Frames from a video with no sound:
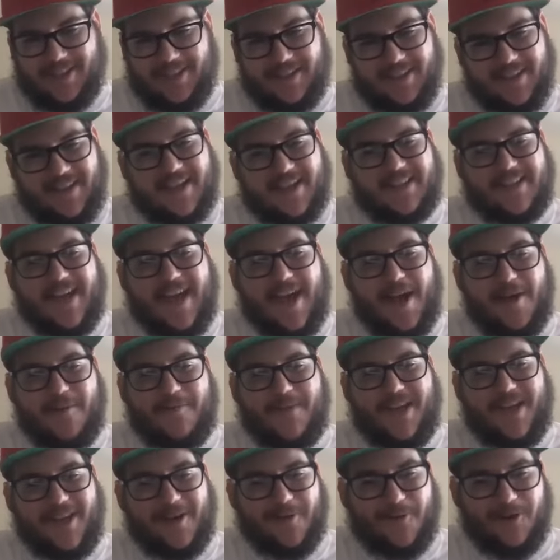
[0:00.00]
He got the
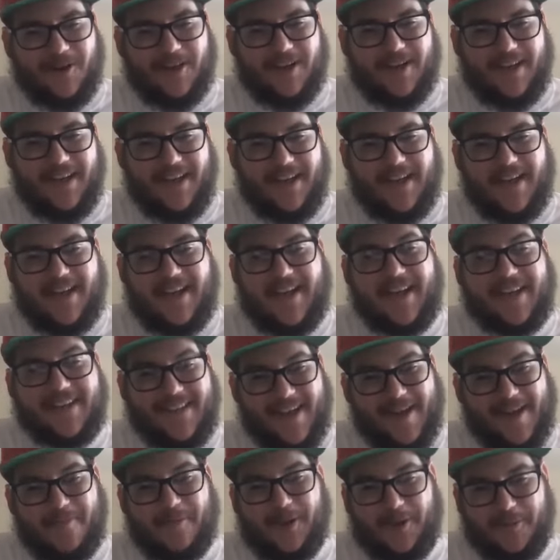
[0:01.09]
NBA one and the
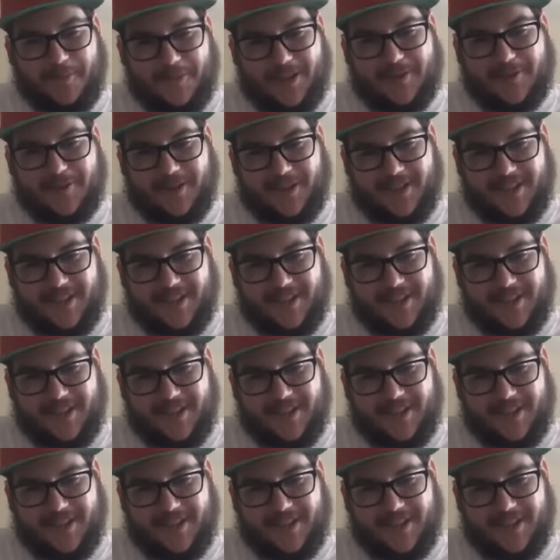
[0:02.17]
MLB one.